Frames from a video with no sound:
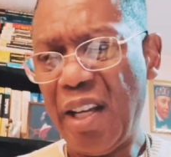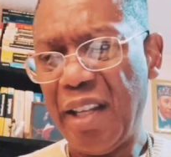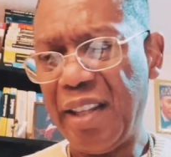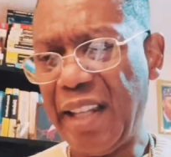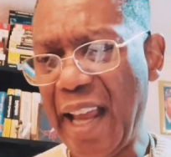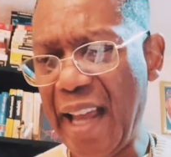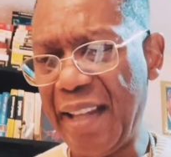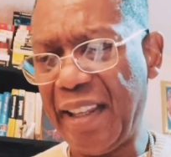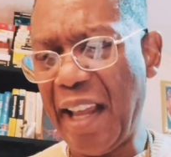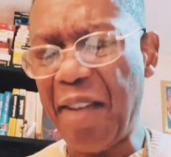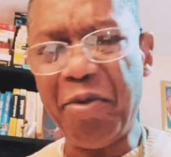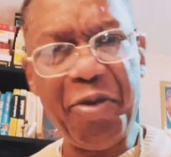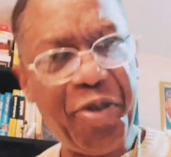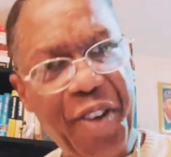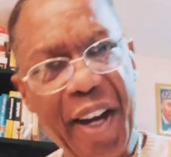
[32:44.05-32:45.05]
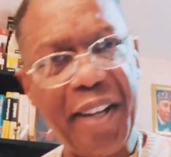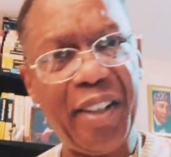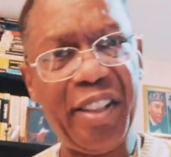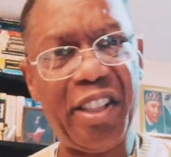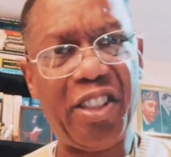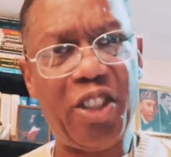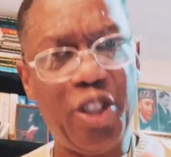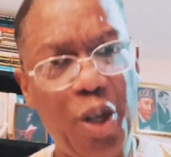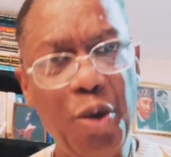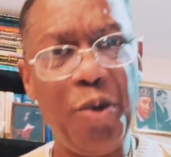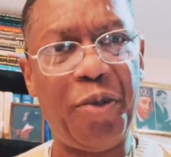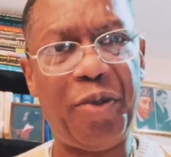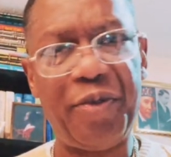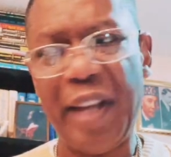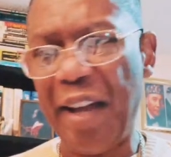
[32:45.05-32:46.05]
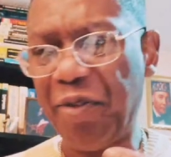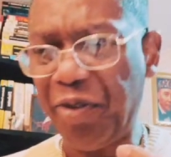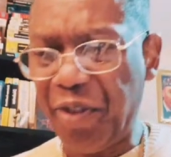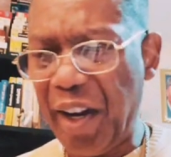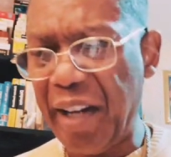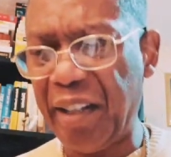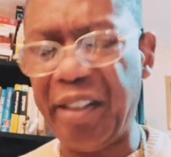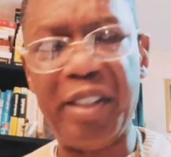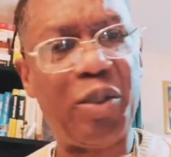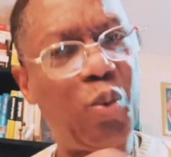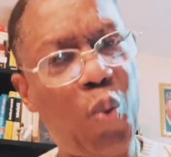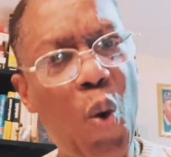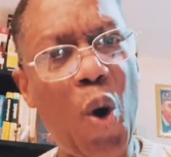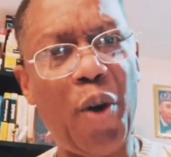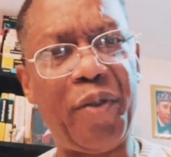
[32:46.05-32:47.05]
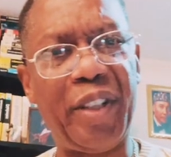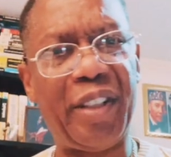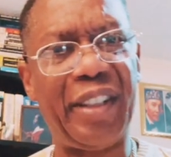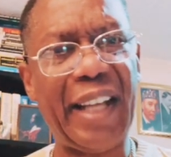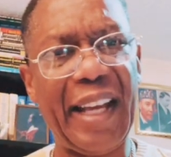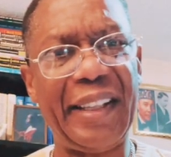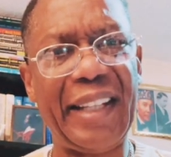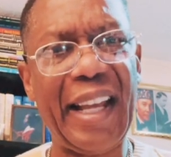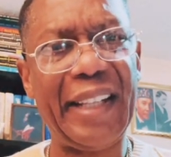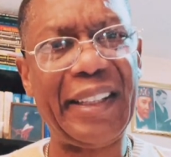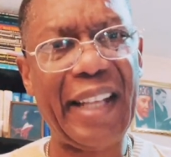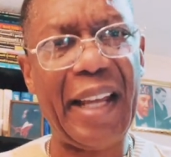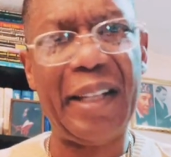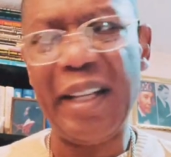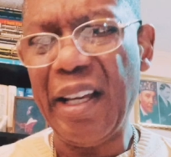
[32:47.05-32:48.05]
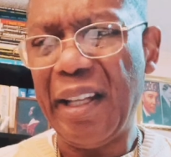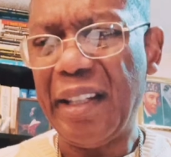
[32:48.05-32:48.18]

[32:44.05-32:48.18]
that fearless youth, that fearless warrior, that